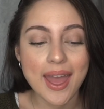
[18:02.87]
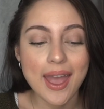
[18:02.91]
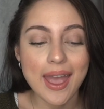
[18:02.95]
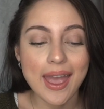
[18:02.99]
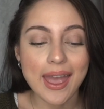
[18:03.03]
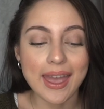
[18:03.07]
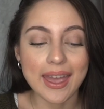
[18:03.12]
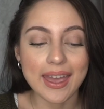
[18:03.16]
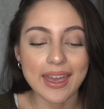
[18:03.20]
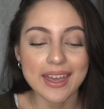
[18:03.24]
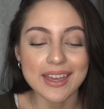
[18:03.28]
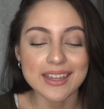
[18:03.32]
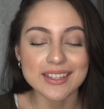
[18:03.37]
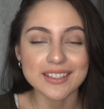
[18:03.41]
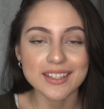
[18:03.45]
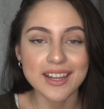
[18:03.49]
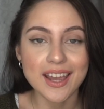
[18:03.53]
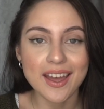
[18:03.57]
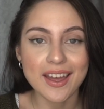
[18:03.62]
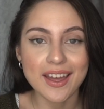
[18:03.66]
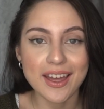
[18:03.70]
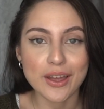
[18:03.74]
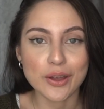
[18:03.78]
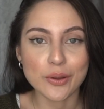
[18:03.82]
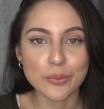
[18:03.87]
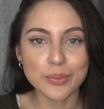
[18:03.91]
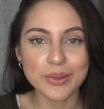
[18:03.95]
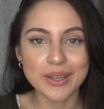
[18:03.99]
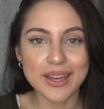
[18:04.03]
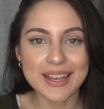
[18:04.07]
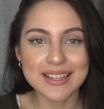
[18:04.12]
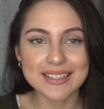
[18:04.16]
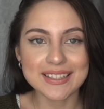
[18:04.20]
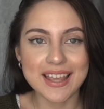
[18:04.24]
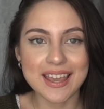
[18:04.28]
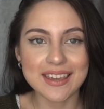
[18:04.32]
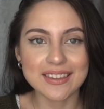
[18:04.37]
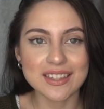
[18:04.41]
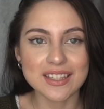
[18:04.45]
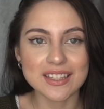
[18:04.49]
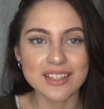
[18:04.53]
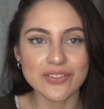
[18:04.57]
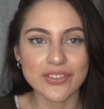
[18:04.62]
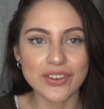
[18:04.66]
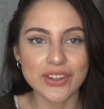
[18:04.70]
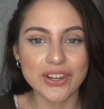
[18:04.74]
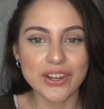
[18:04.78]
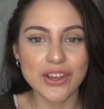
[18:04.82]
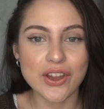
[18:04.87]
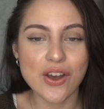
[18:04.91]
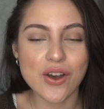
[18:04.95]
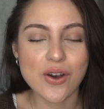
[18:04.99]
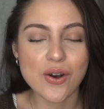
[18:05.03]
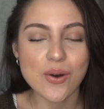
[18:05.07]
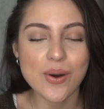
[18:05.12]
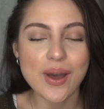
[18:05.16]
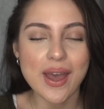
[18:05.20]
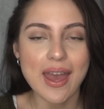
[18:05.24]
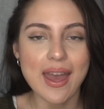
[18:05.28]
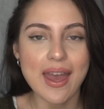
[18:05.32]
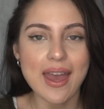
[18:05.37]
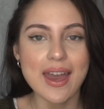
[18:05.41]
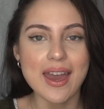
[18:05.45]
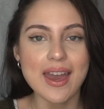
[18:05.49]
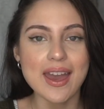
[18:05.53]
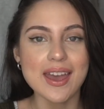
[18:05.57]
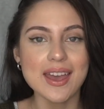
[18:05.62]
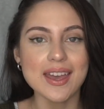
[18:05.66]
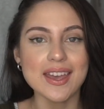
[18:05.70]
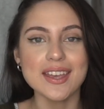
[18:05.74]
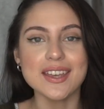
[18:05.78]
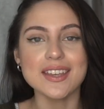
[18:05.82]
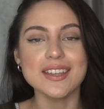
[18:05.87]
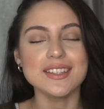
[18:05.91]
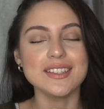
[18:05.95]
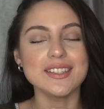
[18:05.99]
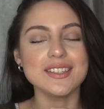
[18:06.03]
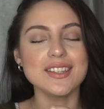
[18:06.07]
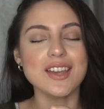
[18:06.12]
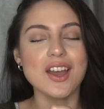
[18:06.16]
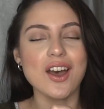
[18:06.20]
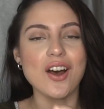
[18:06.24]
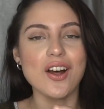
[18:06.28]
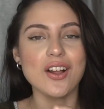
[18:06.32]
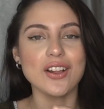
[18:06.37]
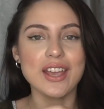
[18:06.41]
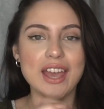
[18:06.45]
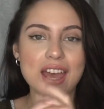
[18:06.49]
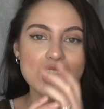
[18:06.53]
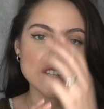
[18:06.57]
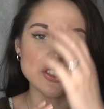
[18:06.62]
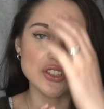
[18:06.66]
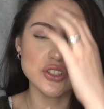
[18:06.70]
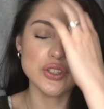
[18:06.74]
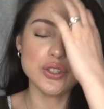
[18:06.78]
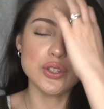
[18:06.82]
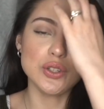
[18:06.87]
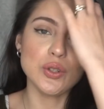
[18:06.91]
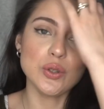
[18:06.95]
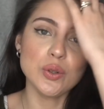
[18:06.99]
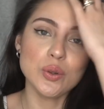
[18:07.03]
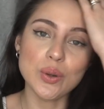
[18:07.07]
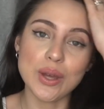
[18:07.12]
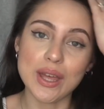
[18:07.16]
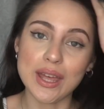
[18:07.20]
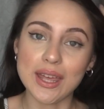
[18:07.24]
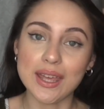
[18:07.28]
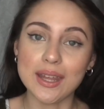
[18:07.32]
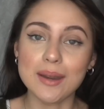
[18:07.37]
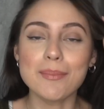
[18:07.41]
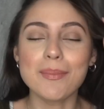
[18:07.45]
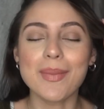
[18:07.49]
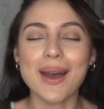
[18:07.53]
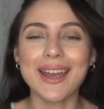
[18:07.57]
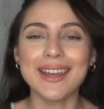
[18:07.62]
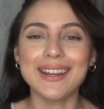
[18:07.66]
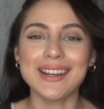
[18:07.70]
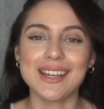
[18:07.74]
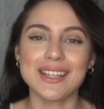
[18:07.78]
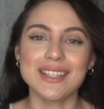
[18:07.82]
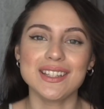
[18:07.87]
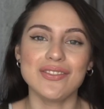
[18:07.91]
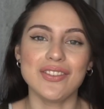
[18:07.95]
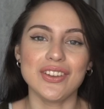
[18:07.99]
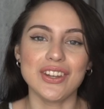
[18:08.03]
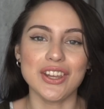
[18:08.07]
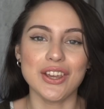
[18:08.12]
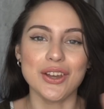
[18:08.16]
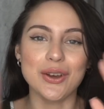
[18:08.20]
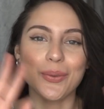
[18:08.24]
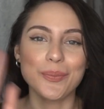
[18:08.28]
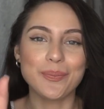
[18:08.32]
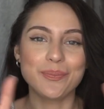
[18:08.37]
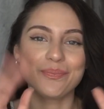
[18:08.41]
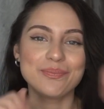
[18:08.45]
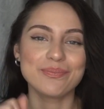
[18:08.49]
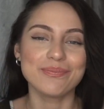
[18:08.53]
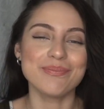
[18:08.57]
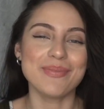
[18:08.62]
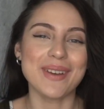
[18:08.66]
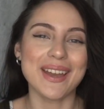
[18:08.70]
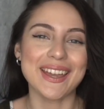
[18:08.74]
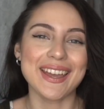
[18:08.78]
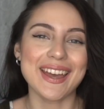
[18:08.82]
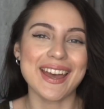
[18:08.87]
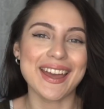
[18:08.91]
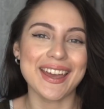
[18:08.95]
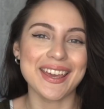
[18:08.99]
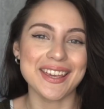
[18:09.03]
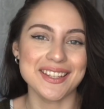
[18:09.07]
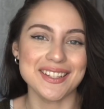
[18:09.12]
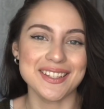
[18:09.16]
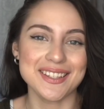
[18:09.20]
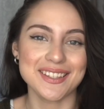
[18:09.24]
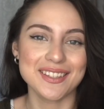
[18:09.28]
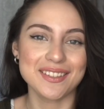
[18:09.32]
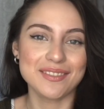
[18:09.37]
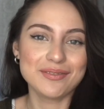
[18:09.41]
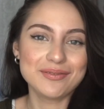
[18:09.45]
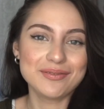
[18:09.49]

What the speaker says: And yeah, I hope you guys like this video, and I'll catch you in my next video. Bye guys.